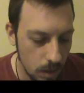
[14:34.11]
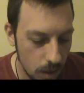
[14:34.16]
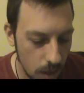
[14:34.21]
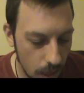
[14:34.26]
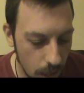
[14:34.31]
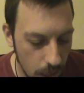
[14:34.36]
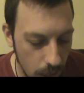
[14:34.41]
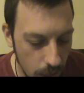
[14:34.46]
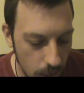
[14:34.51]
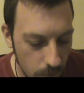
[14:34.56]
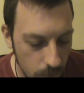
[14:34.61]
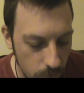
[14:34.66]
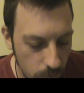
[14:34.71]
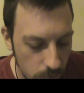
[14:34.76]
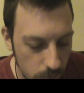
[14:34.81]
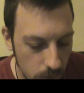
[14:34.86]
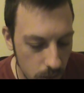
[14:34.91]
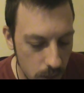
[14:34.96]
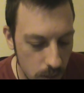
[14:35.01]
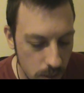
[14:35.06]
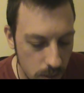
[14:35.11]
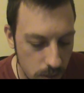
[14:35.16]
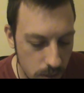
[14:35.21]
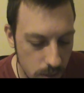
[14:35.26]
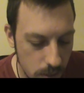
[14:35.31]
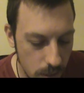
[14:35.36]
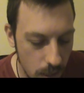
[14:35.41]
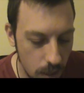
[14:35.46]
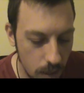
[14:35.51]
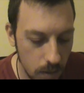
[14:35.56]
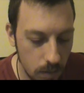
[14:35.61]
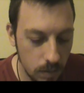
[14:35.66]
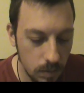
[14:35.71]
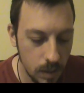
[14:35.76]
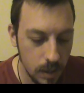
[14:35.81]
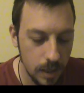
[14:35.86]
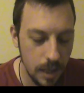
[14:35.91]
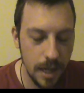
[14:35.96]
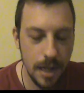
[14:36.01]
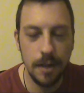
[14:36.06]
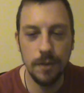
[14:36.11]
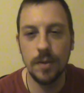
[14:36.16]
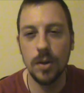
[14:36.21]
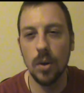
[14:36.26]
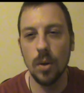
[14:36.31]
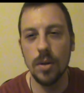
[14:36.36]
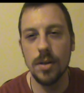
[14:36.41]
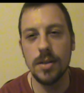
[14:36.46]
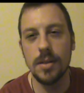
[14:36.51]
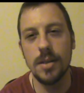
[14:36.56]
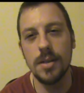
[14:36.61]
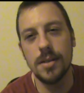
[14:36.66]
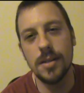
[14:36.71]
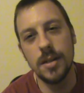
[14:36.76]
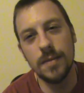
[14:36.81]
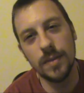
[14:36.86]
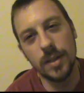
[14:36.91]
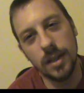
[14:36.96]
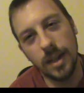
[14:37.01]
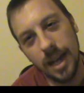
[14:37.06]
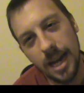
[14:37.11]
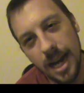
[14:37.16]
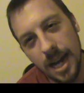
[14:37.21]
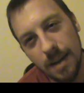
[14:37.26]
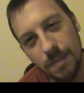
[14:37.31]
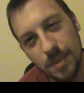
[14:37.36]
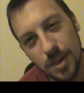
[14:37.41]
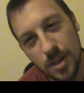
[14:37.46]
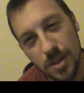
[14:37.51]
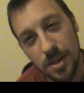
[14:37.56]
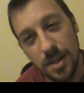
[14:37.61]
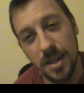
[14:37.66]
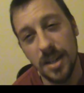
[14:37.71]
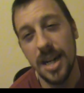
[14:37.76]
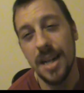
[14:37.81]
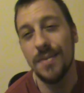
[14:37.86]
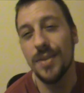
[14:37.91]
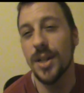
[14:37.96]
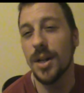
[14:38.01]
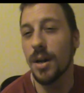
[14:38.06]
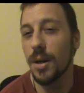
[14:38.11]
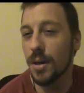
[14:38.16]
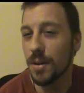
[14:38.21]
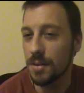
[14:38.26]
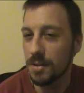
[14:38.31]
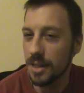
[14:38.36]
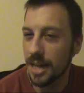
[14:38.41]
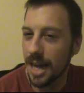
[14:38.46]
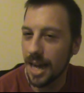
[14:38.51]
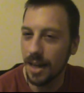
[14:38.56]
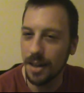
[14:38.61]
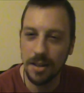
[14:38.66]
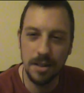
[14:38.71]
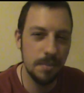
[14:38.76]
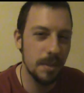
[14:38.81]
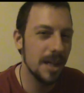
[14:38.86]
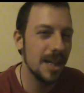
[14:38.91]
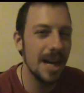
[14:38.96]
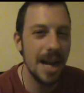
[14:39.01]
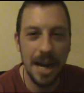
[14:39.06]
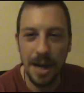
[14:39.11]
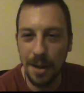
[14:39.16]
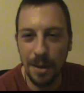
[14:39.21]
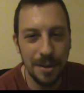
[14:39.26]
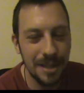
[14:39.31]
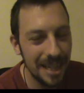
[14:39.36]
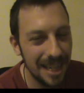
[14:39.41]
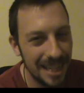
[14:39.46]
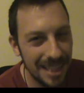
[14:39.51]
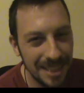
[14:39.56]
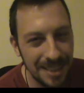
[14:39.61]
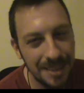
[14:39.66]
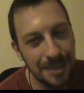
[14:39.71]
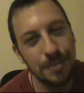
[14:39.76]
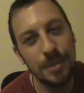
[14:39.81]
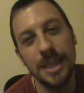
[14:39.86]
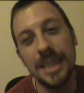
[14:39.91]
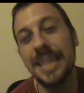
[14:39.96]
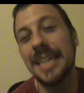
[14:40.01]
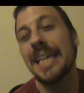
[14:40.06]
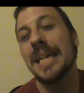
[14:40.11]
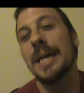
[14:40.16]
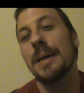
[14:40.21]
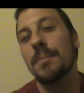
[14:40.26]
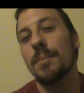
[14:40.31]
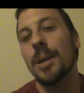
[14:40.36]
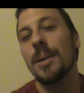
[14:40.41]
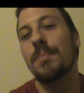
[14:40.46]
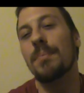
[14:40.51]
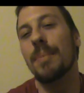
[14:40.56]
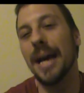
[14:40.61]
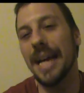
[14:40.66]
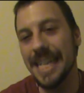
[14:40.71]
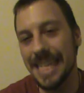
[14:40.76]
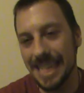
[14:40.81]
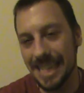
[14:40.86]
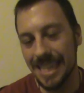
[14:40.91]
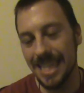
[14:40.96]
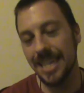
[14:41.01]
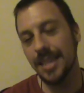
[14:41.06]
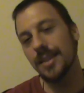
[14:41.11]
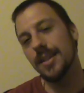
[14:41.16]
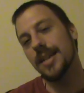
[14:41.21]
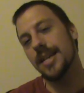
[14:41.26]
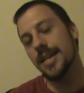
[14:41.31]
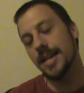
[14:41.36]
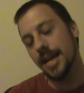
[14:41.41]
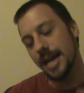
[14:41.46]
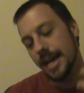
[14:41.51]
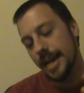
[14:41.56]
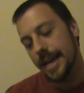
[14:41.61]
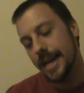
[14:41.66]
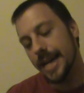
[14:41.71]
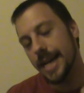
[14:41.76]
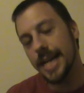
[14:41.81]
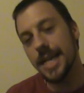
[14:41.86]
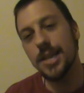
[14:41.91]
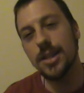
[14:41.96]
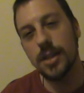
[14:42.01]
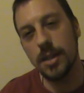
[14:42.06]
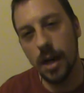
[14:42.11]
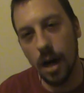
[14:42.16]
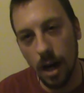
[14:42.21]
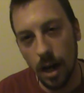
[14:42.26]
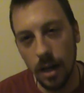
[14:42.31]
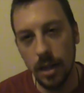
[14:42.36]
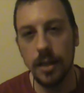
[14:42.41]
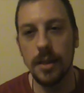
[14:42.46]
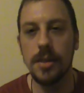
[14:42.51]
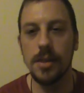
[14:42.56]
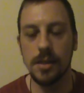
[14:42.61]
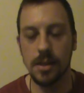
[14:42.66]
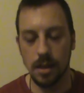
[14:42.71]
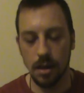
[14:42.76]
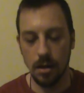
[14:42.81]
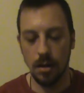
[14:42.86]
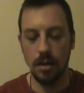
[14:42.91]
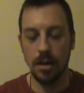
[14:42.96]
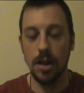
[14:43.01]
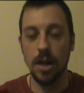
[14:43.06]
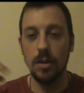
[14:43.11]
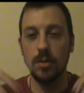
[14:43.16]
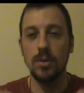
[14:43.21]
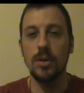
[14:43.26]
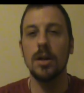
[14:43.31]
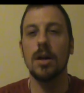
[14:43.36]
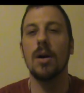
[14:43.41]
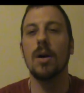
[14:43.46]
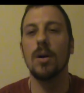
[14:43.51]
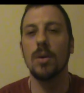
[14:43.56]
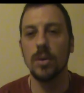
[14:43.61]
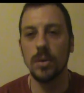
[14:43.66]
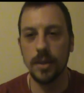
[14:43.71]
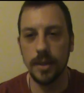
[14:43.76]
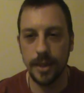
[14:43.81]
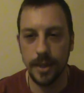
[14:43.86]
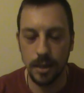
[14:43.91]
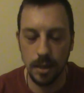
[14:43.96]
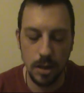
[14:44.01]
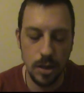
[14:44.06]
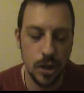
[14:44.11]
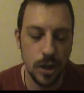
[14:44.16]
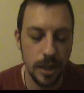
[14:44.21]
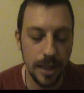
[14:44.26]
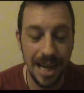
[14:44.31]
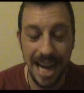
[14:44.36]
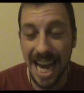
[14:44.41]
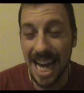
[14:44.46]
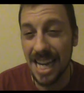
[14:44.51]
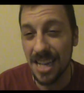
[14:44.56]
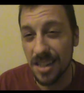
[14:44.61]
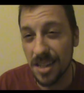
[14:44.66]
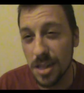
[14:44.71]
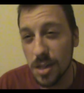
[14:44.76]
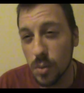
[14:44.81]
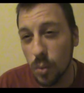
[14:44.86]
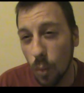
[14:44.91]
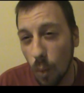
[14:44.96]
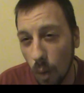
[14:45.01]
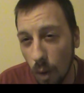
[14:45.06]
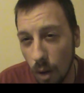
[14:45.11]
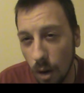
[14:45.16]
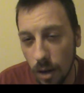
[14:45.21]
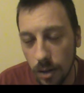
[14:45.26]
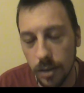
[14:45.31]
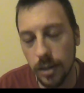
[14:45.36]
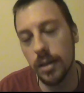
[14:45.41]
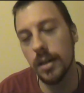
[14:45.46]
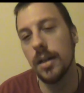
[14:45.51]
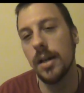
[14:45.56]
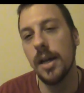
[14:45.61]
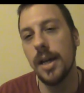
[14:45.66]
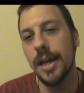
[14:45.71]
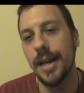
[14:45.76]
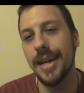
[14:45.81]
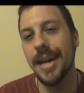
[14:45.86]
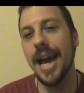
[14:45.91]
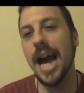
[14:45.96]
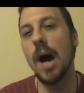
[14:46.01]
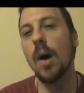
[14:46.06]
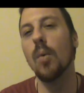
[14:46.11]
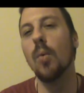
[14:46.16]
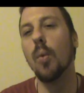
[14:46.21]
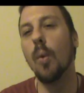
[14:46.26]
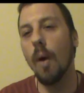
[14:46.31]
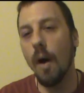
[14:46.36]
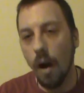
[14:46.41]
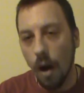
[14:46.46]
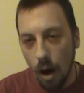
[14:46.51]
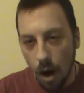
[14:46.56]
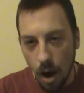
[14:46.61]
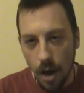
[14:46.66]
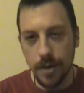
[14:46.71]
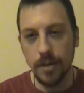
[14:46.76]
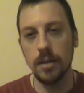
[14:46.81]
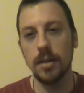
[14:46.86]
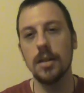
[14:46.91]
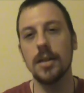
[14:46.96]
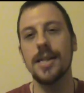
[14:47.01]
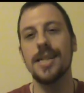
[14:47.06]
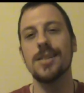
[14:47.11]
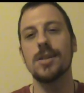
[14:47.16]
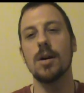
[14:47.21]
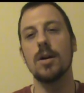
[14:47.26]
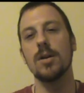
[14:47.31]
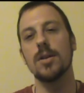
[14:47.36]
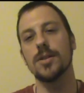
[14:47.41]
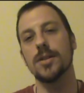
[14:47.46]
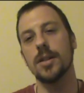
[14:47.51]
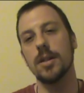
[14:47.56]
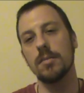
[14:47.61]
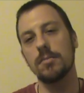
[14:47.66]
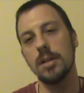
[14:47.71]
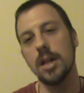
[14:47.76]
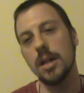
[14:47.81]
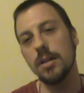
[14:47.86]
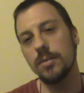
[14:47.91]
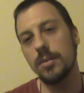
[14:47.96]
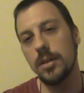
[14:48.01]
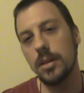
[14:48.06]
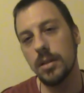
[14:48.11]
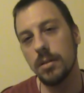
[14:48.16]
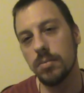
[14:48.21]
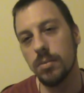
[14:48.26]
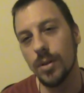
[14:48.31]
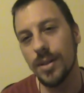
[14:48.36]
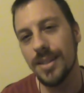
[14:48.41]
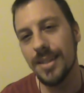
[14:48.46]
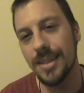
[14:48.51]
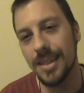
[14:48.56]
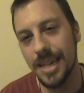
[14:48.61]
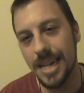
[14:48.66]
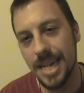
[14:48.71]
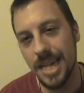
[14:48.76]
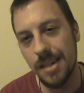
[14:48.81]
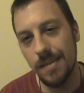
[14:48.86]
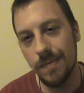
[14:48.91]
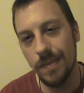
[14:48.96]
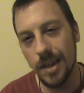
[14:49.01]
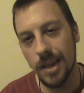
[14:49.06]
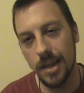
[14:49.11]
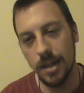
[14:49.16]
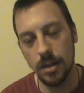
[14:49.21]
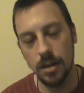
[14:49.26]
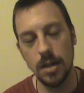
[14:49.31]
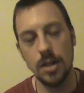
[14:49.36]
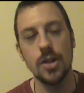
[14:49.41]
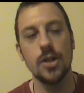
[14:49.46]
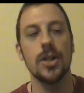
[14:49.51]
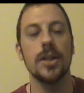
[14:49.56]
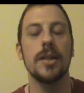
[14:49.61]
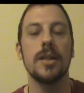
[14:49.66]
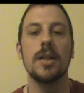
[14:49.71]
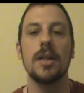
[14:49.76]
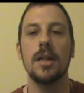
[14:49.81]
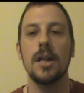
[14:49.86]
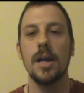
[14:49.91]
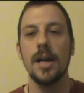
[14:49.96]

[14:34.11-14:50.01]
And of course this overlaps because you can have an earth talisman, an air talisman, but basically any solids are known to hold energy, as is water. Now water is also known to receive energy.